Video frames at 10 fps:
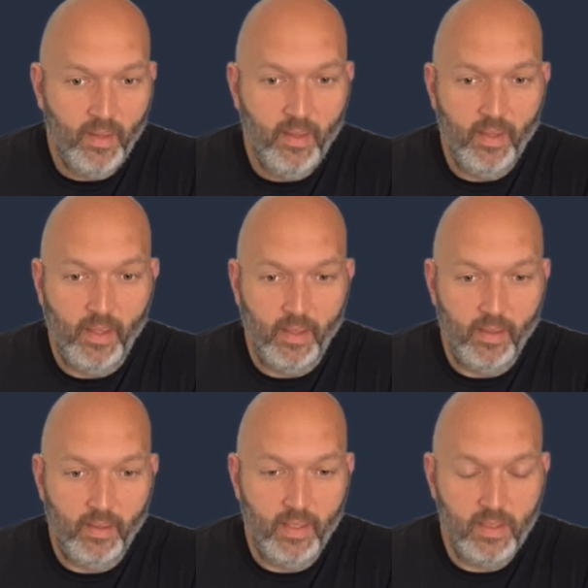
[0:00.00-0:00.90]

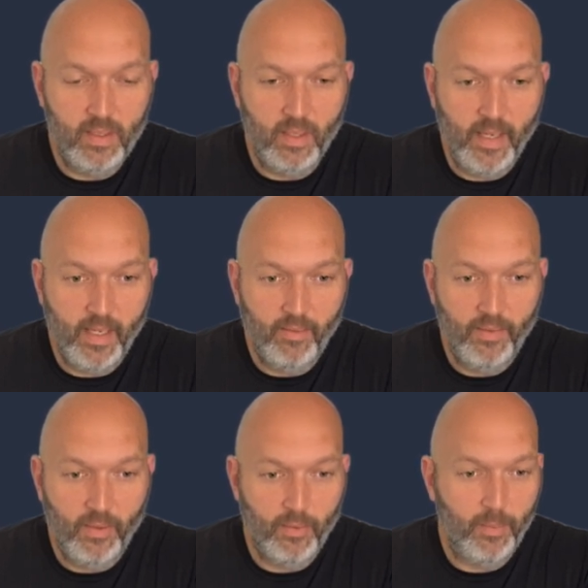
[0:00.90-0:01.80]
And this is a native
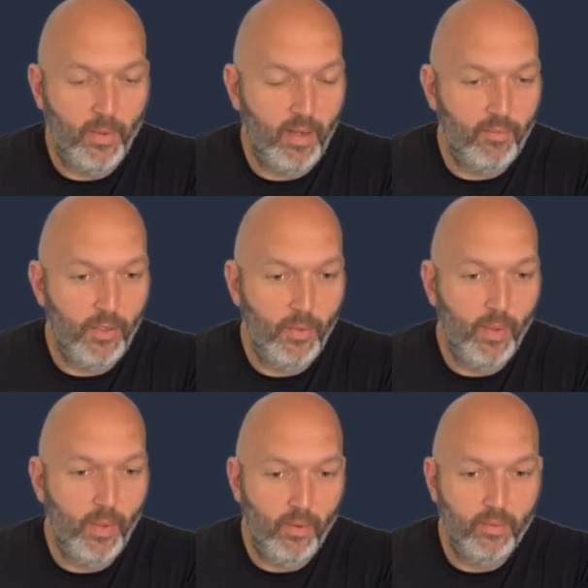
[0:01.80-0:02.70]
thing from
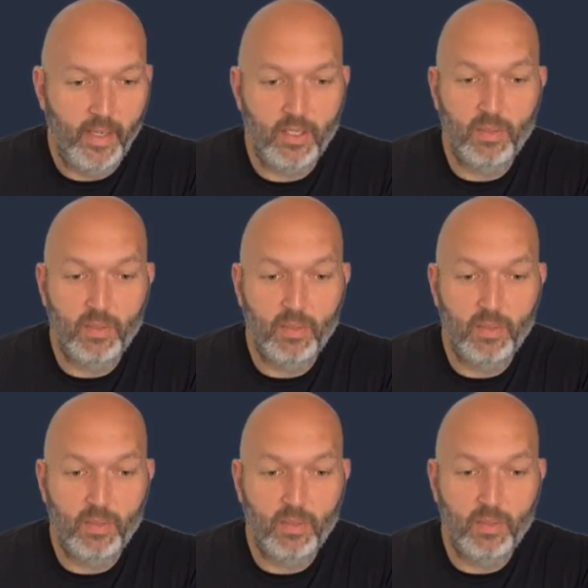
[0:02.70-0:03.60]
GraphQL,
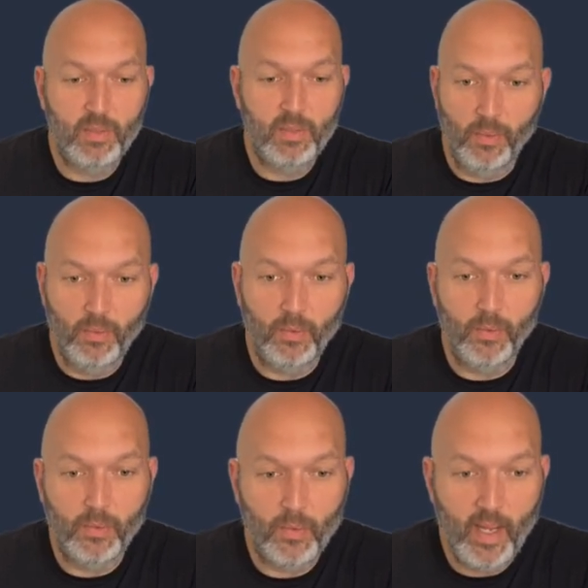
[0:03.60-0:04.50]
exposed and shown
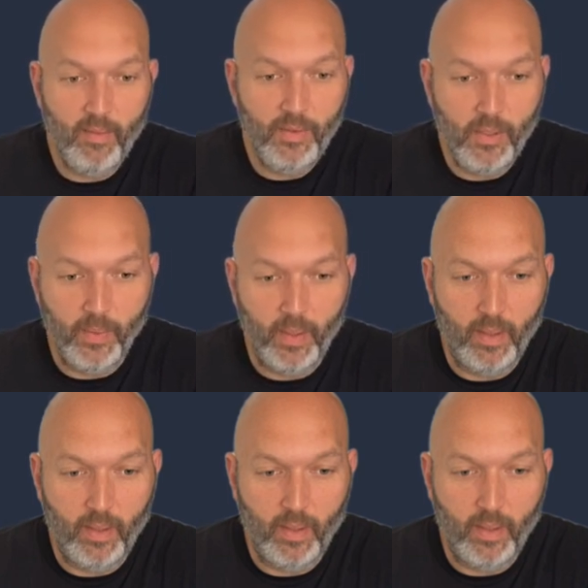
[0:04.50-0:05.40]
through GraphQL.
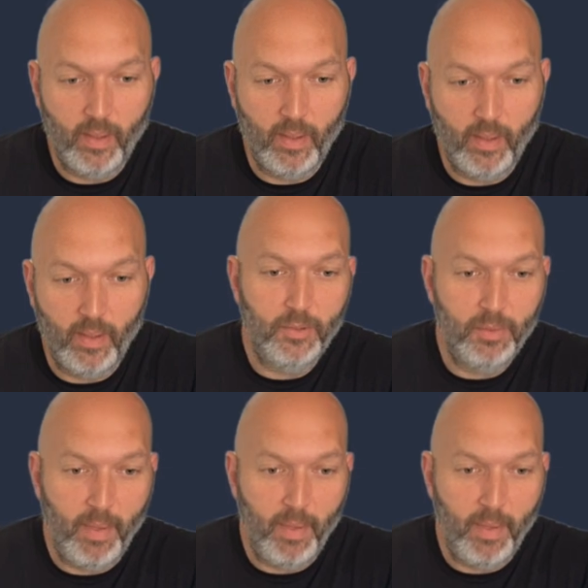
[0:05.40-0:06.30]
It's called
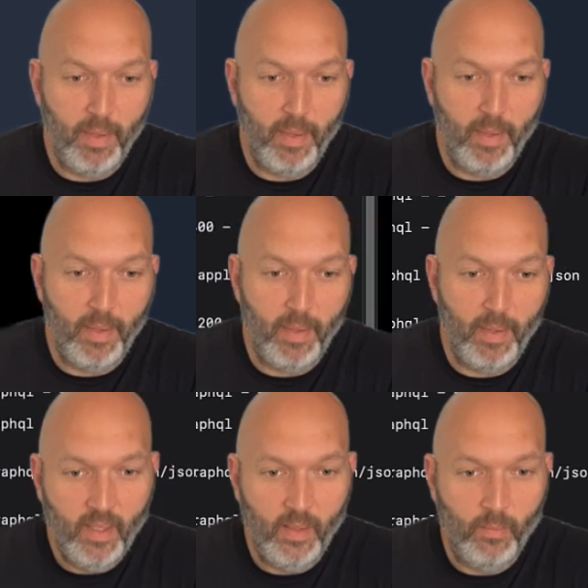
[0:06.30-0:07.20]
introspection.
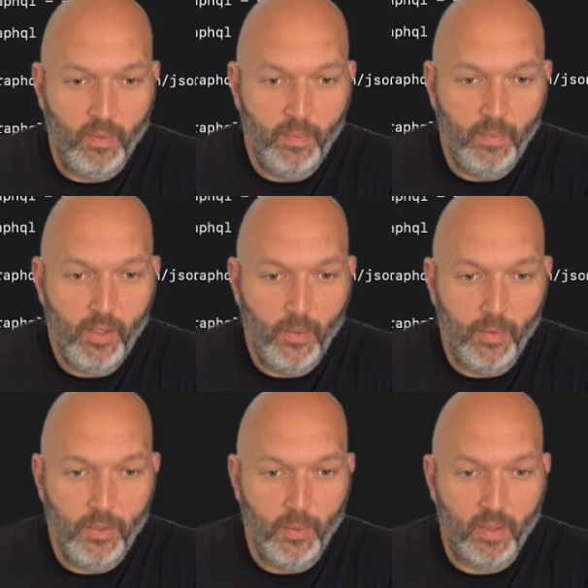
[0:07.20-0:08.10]
And when we go
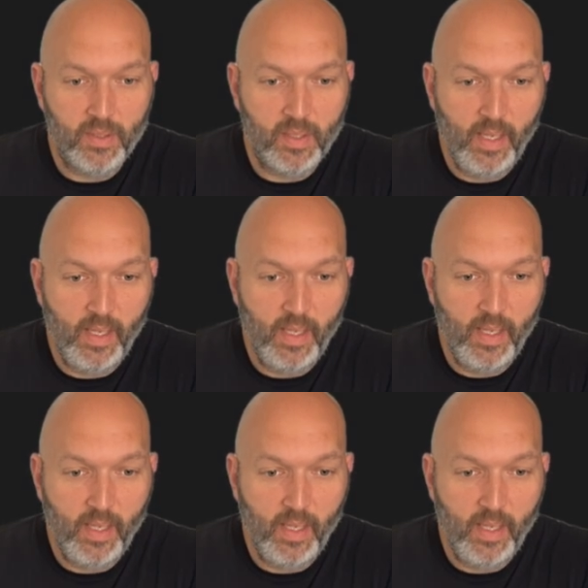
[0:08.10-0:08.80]
into our schema,